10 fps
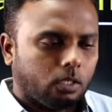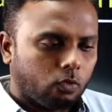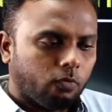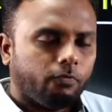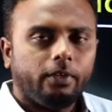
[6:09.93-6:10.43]

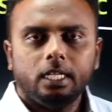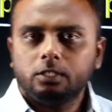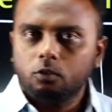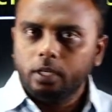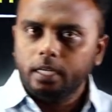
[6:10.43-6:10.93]
two fields
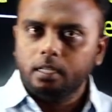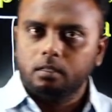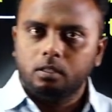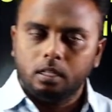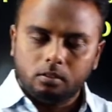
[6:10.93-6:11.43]

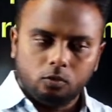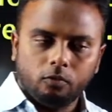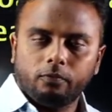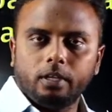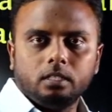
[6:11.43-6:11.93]
rotating, the two
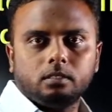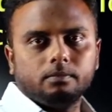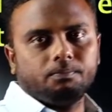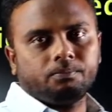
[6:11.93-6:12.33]
fields